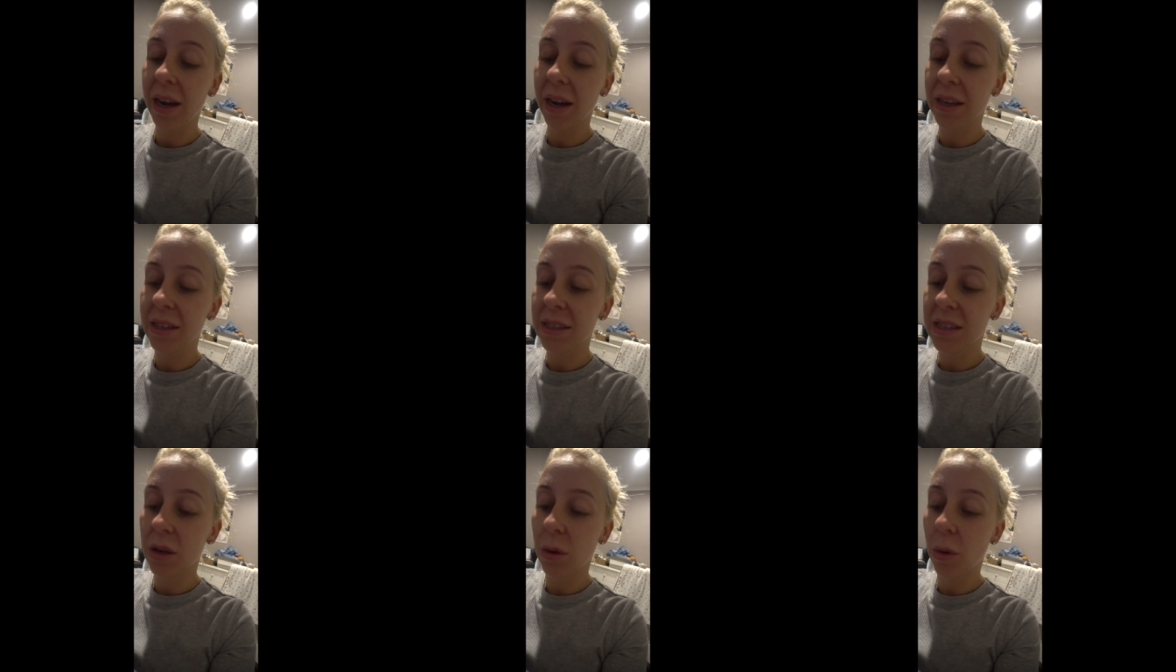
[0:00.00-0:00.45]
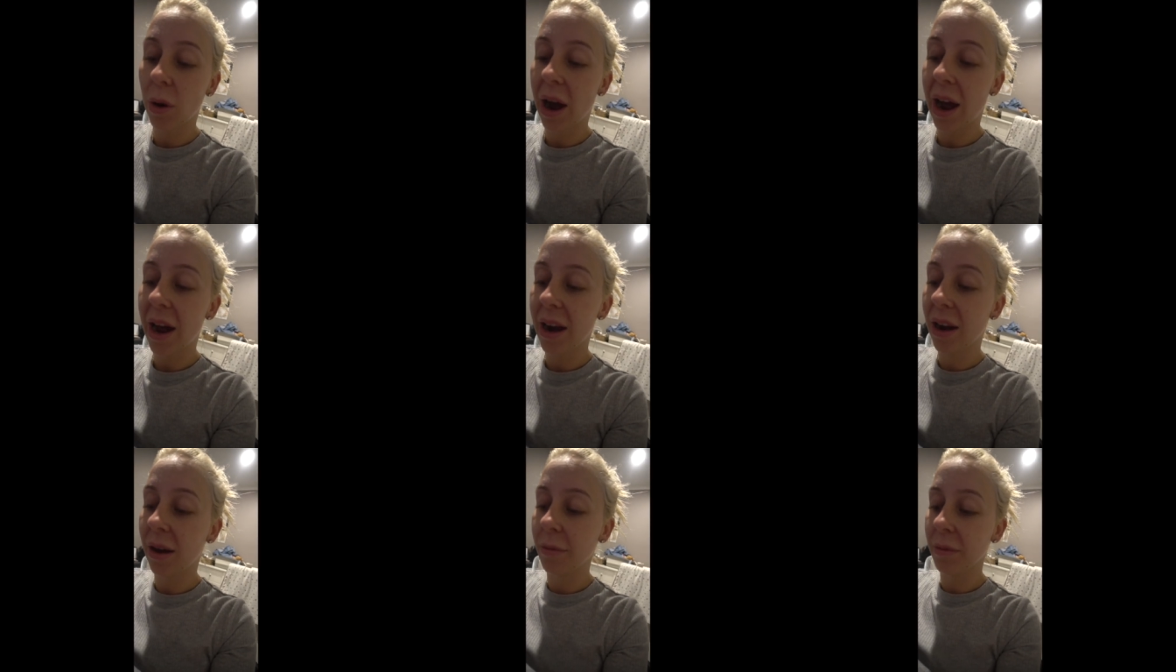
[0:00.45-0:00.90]
It's
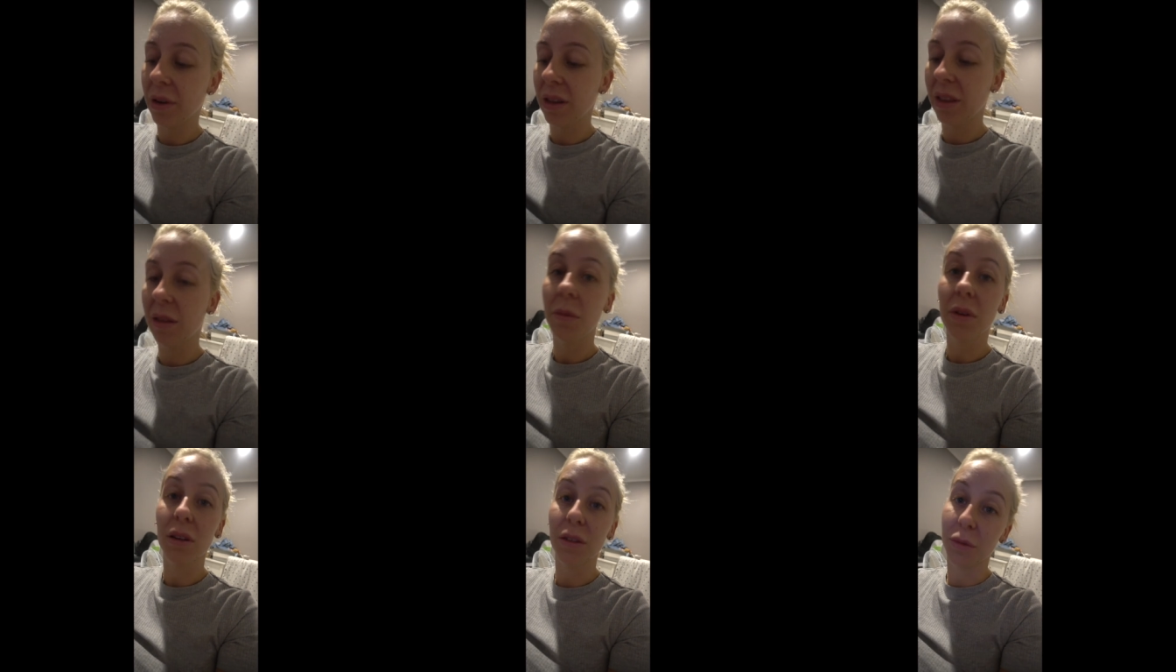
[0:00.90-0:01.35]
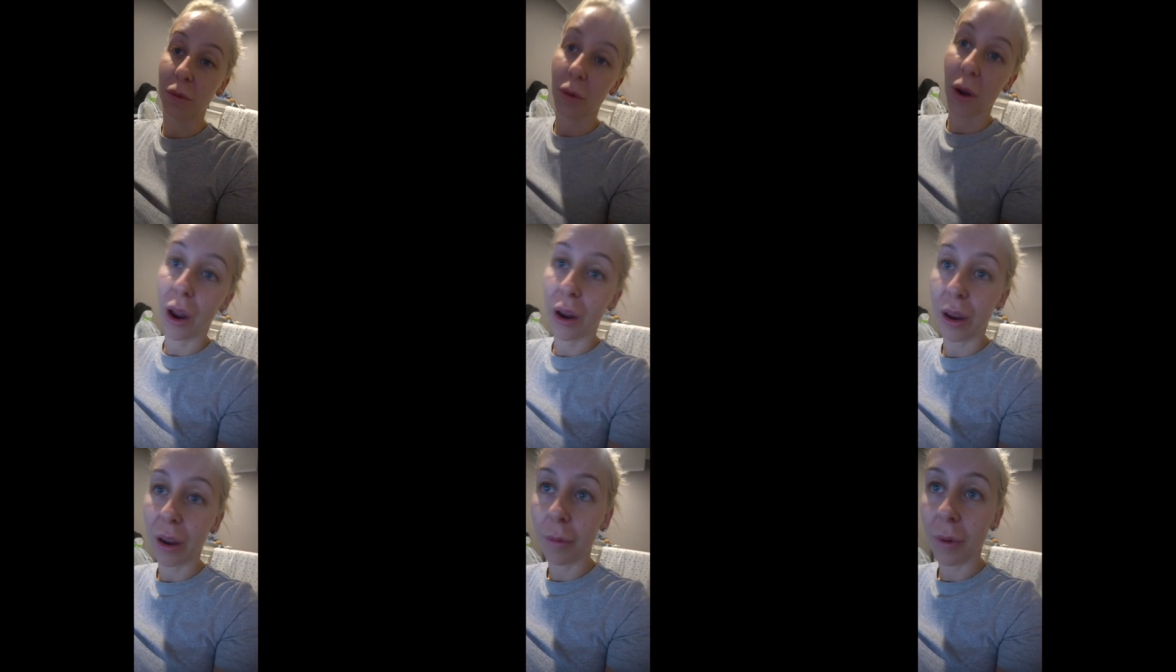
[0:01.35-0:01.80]
quite, I'm in the middle of
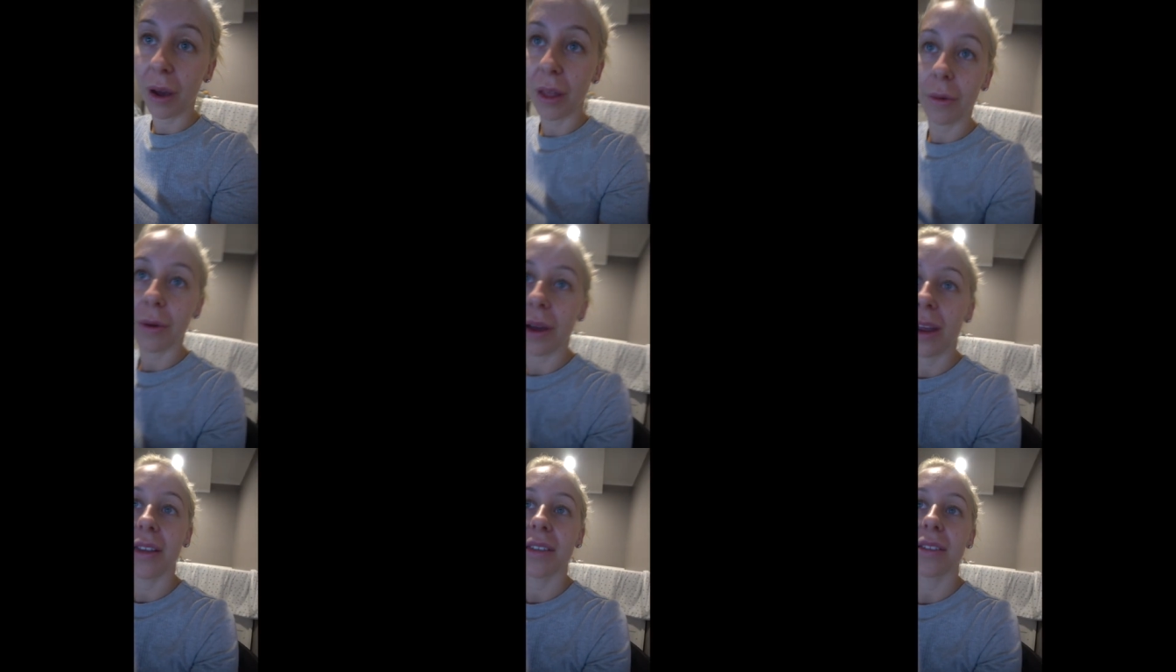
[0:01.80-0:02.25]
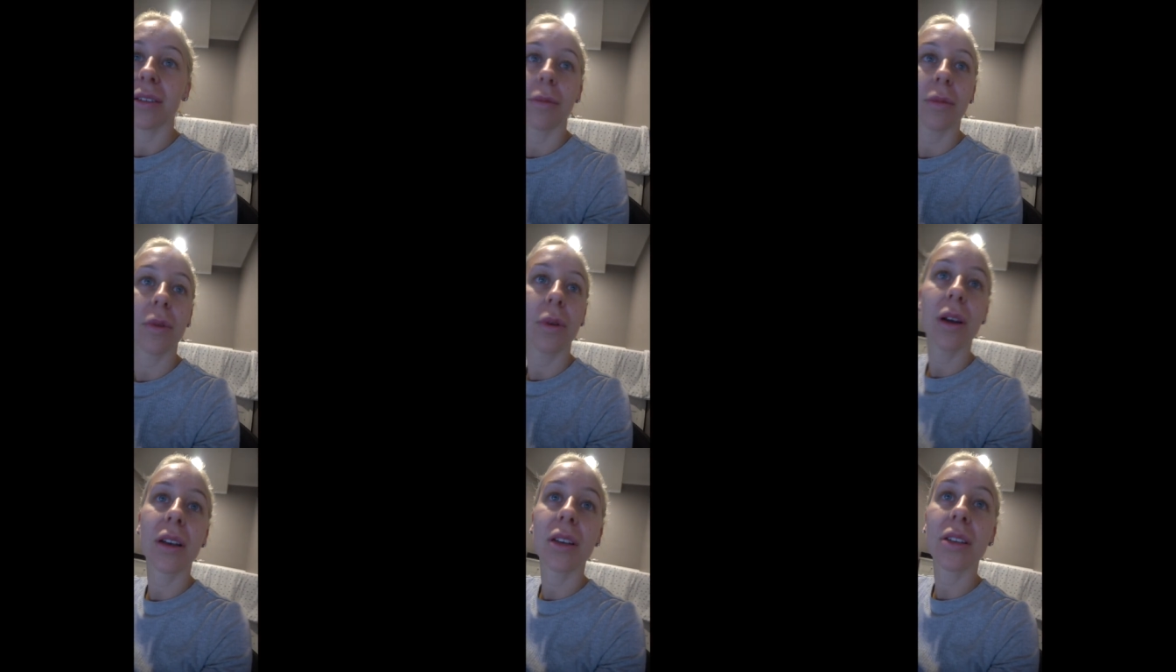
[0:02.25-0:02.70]
working by the way, so I'm
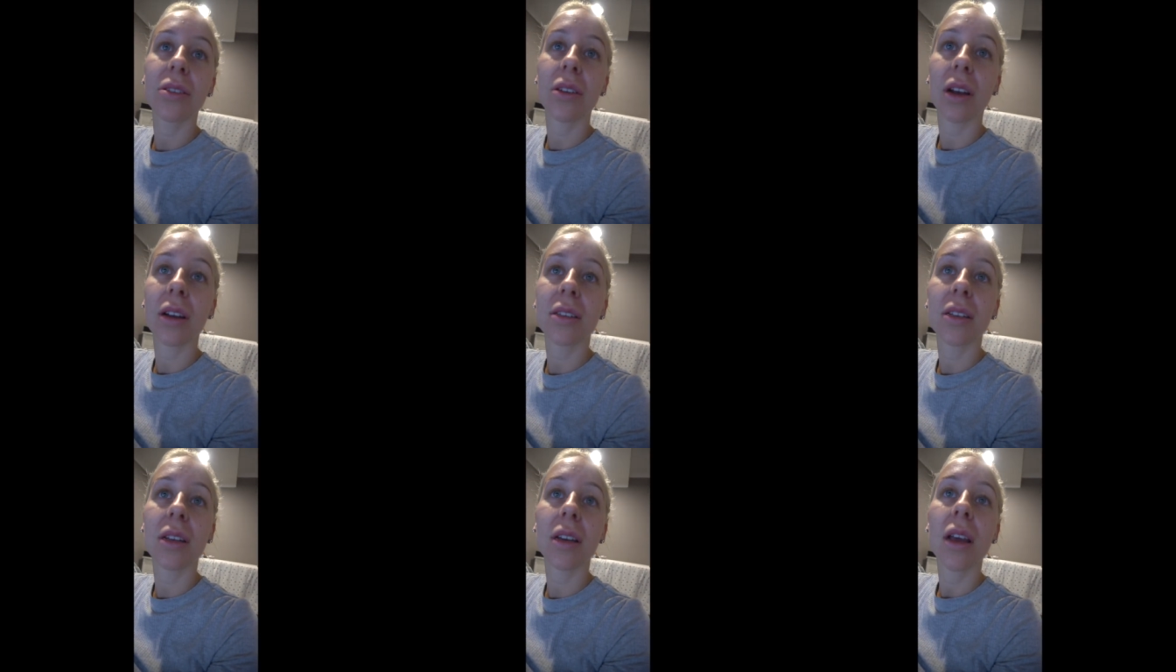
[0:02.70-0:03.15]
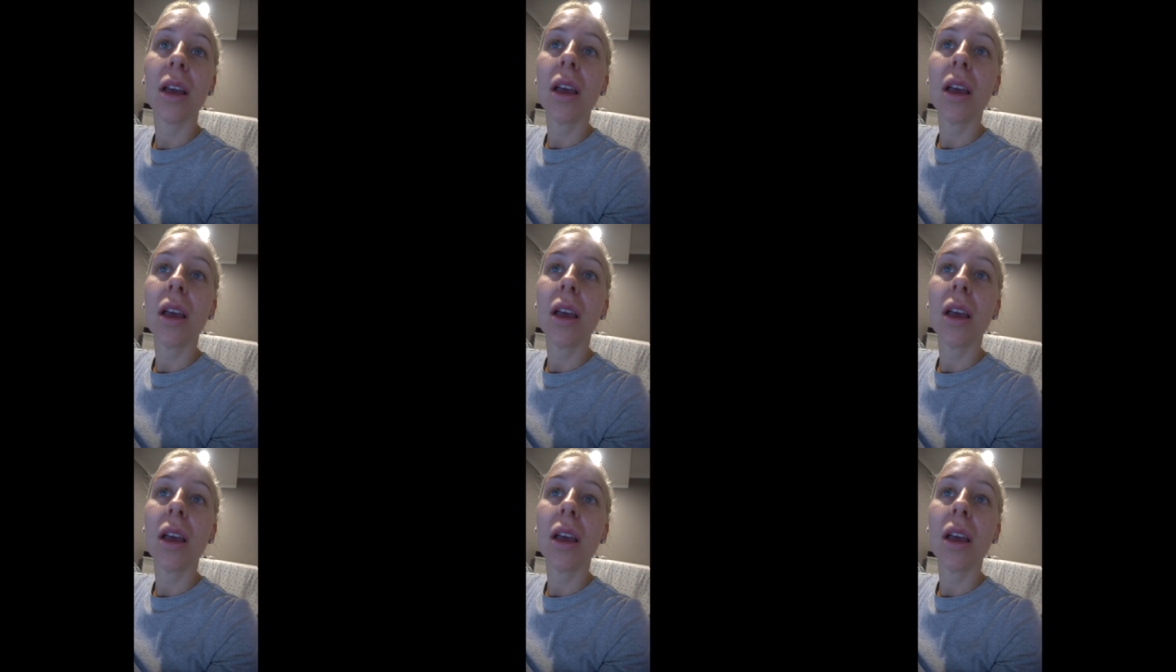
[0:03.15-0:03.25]
quite distracted.